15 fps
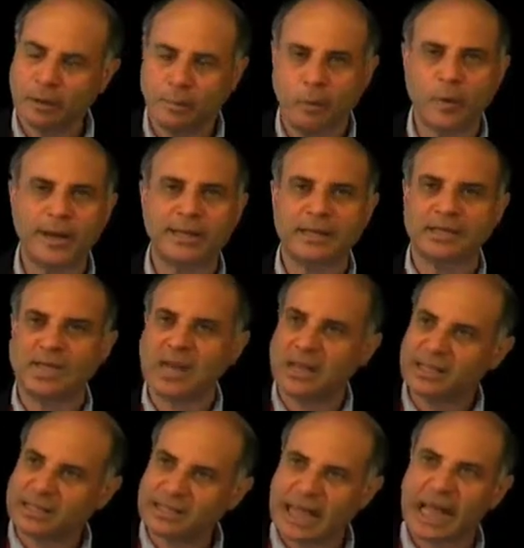The point is that
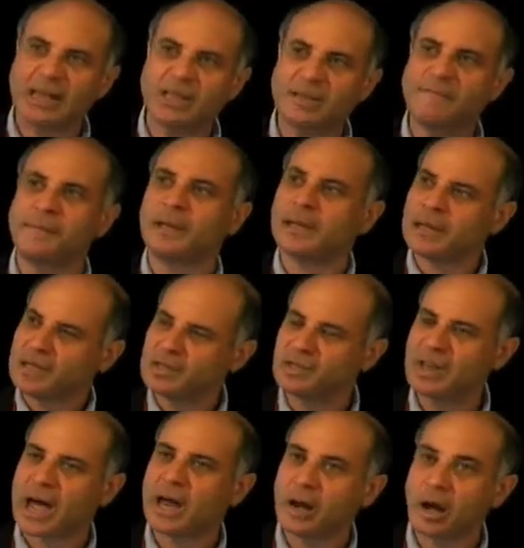it's tens of billions,
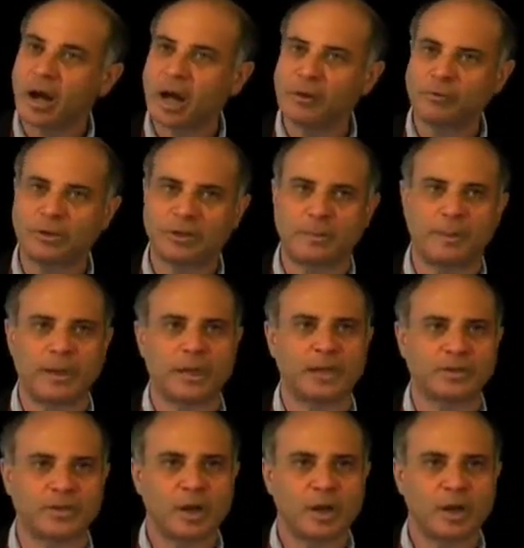not hundreds of billions.